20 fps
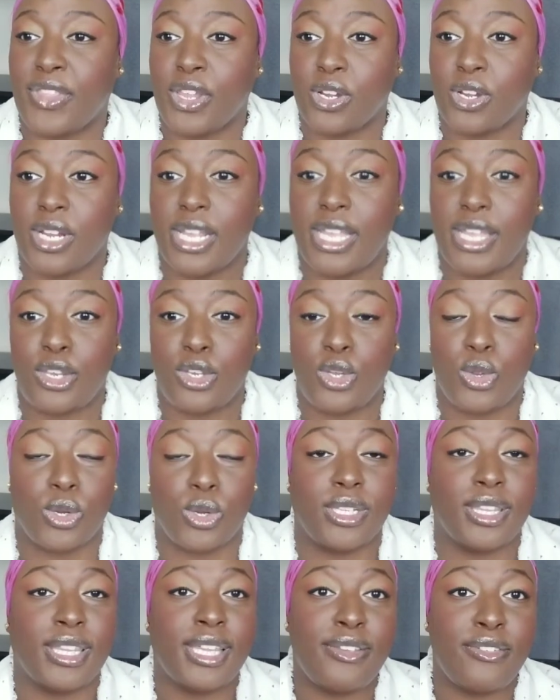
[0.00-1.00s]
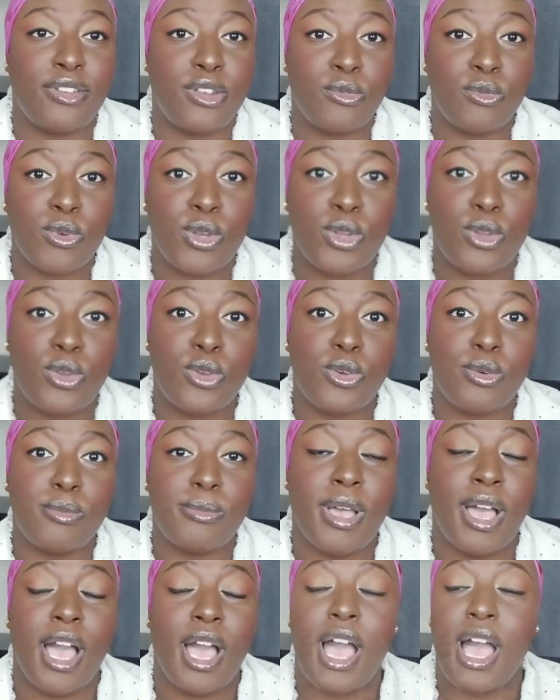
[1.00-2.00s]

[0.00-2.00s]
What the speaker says: they're in your living room,